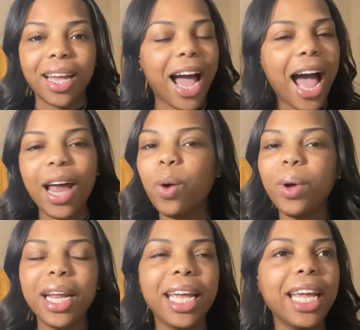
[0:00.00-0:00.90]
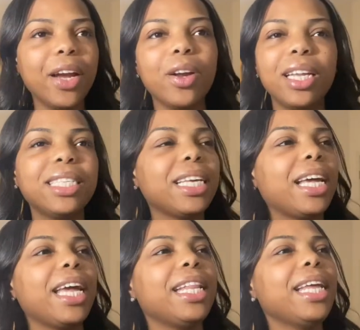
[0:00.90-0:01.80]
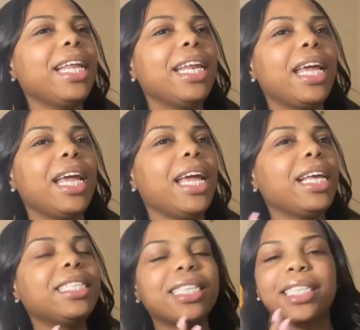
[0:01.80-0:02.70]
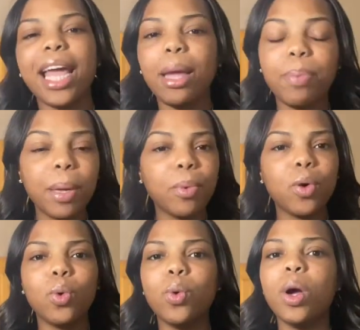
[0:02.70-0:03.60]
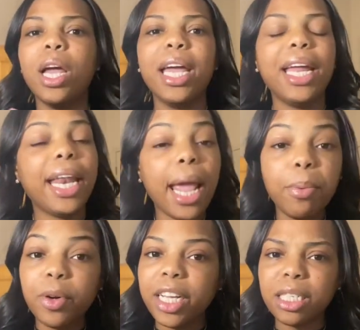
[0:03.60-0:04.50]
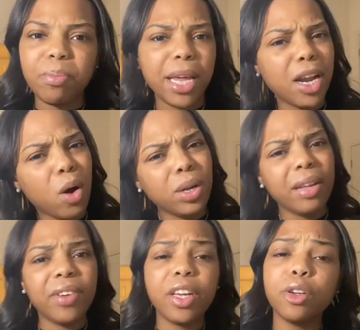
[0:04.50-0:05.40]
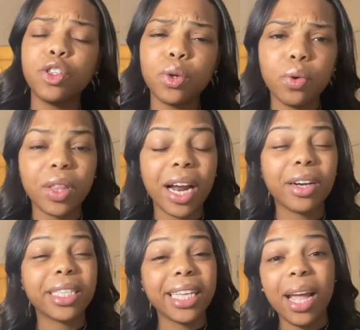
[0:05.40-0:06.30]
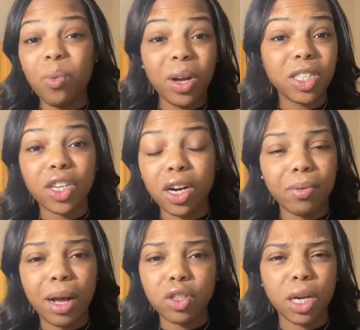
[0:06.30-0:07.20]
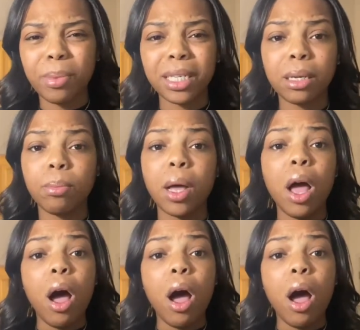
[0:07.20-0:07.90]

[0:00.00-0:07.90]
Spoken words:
I don't want to hear, listen, and then it's the same people who enable these men, oh, living your truth, are the same ones turn around talking about something.